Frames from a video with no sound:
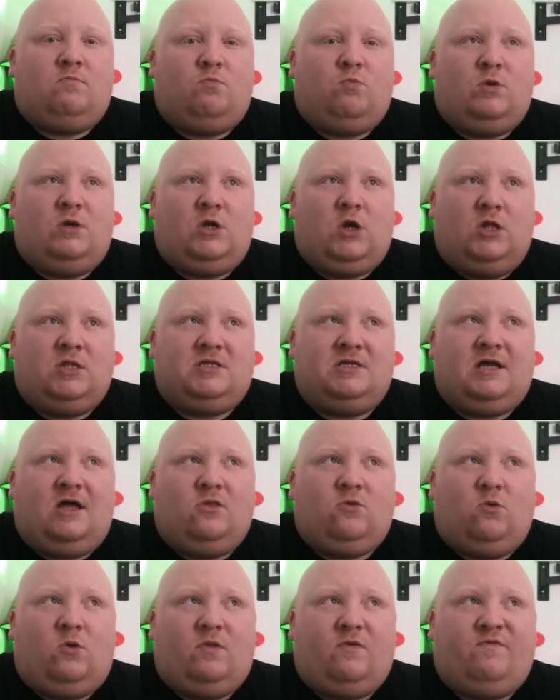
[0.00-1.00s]
We got
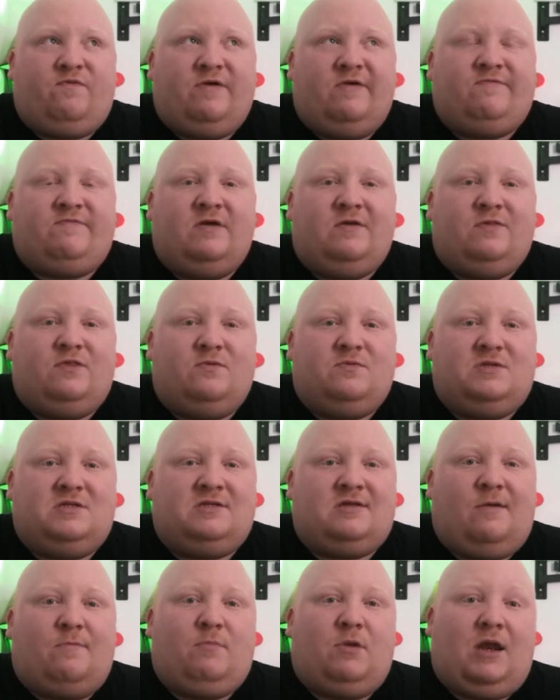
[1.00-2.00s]
together on the 15th of
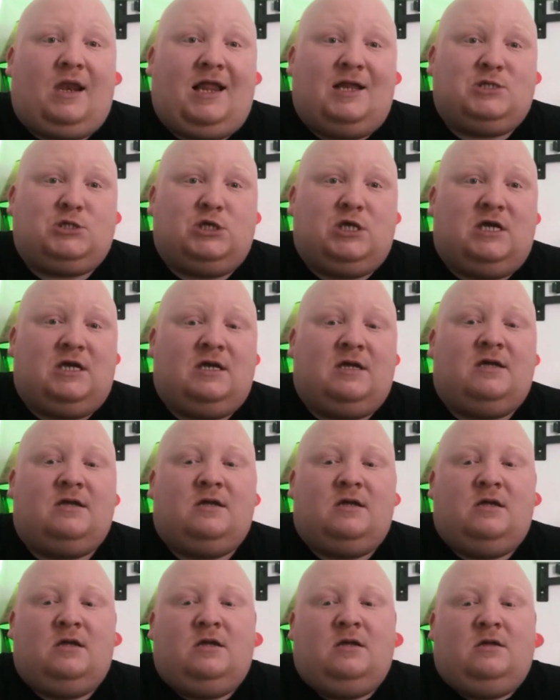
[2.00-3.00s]
December last year.
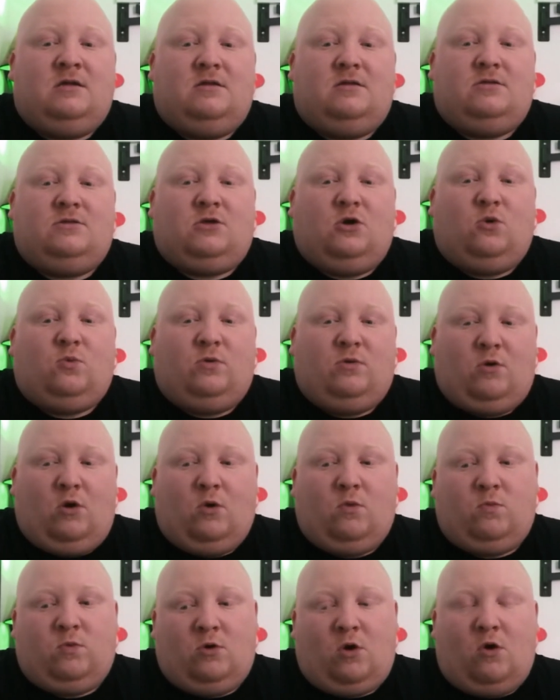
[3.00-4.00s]
So
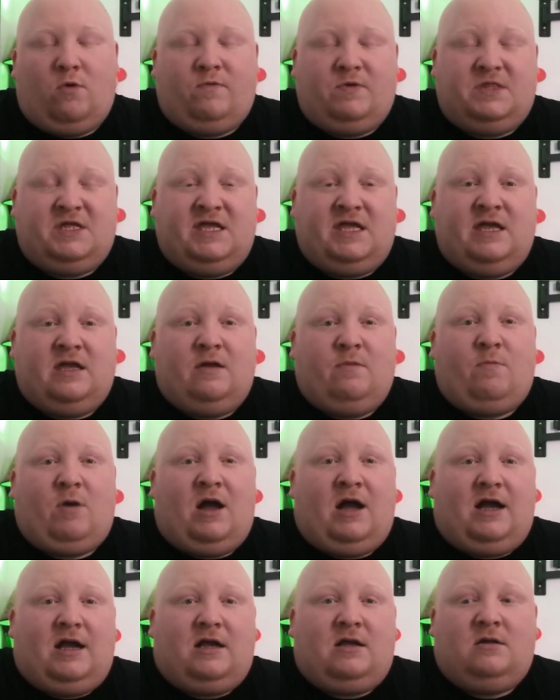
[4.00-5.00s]
we're over the year
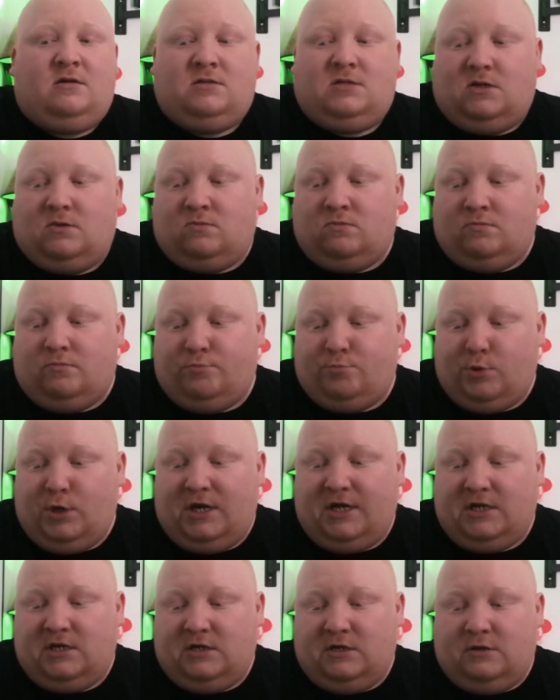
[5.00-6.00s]
mark, so
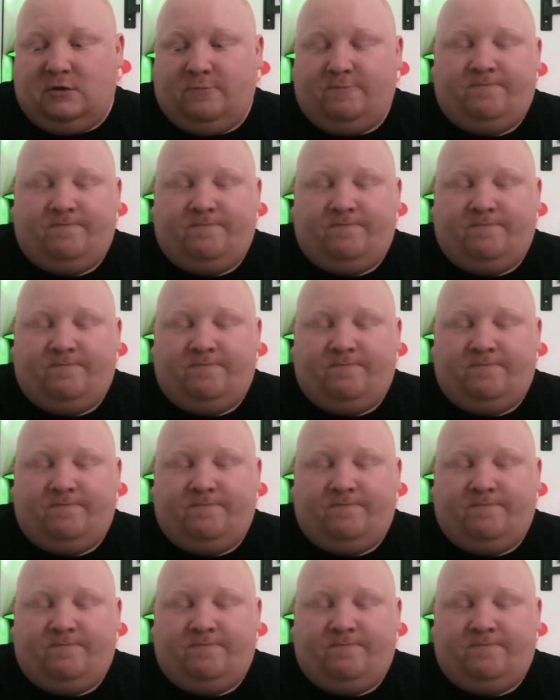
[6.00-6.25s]
brilliant.